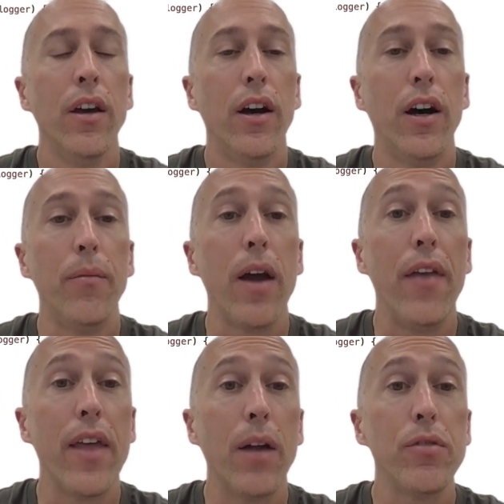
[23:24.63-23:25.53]

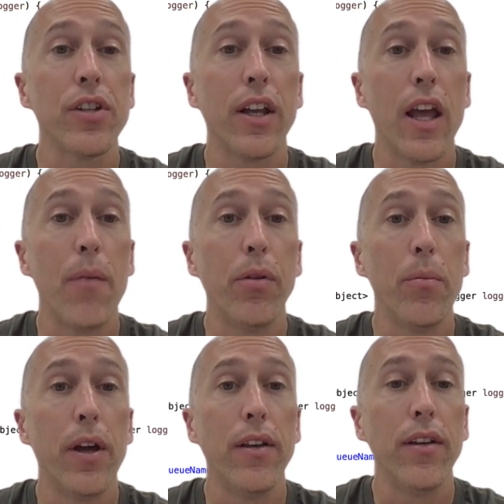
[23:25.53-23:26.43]
And then I'm just going to
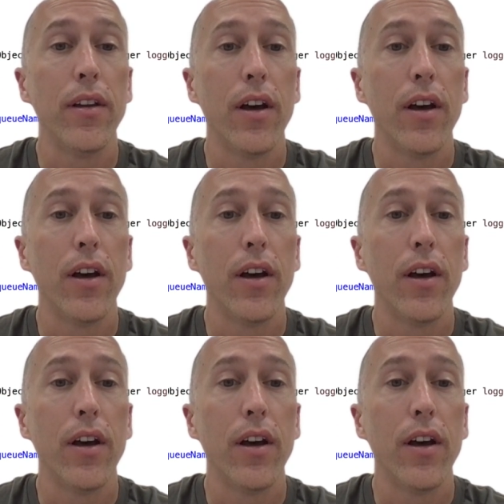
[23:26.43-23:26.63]
implement